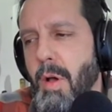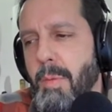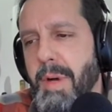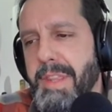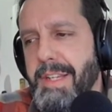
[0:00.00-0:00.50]

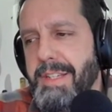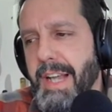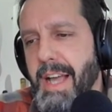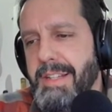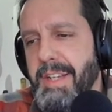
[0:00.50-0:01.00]
But this
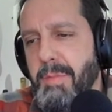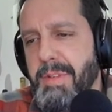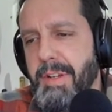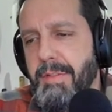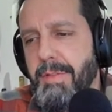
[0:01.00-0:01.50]
concept
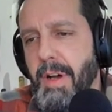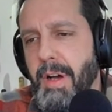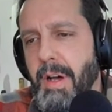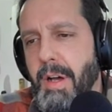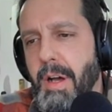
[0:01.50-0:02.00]
of
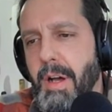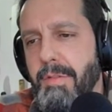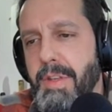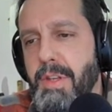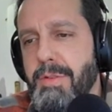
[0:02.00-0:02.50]
uh, of
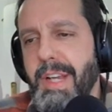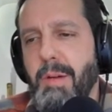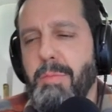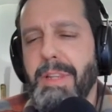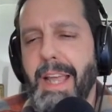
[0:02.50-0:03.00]
using a
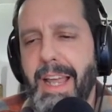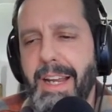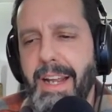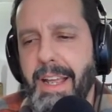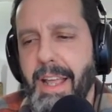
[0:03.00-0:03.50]

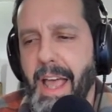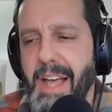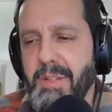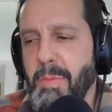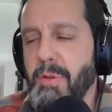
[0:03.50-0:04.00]
blade
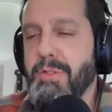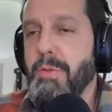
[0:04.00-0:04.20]
as opposed to